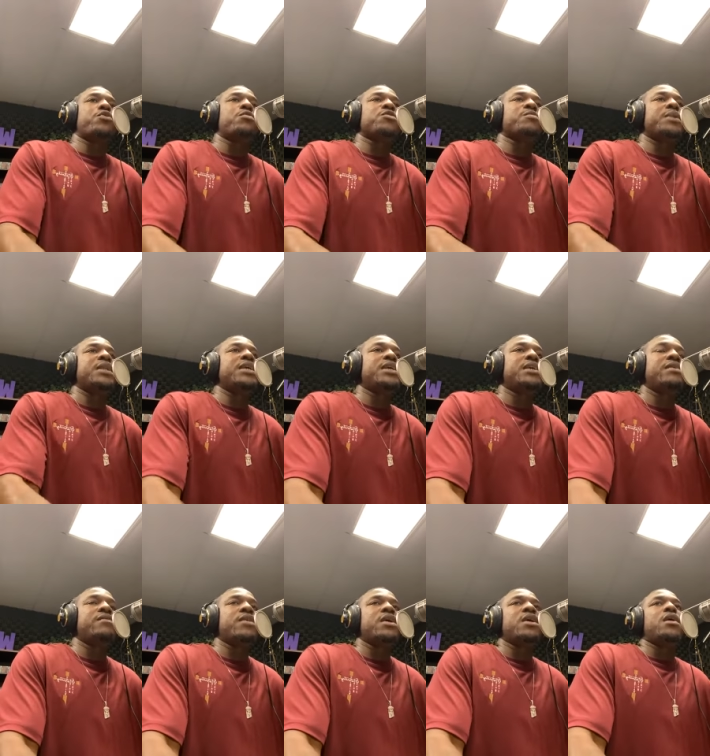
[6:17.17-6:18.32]
You must
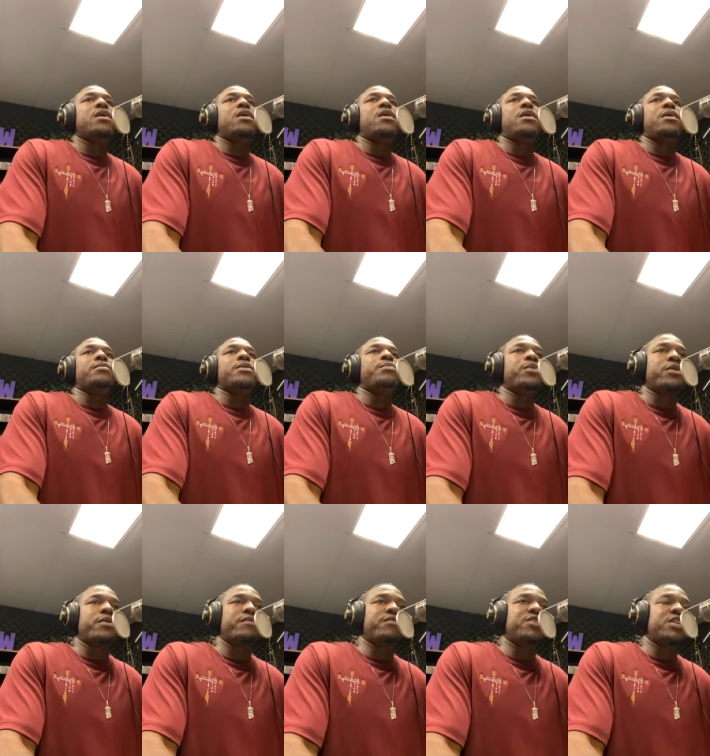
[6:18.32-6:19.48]
believe uh, the book
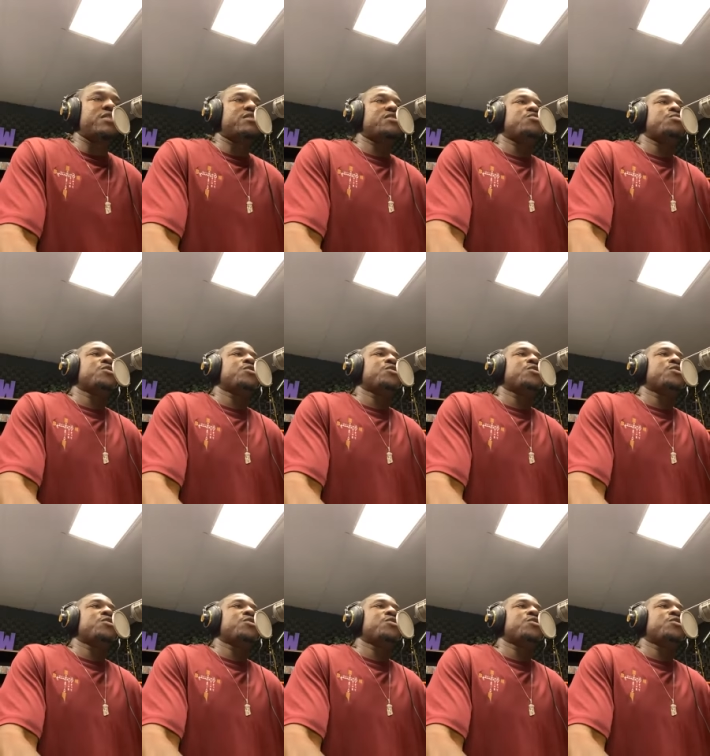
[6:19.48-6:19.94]
of Genesis.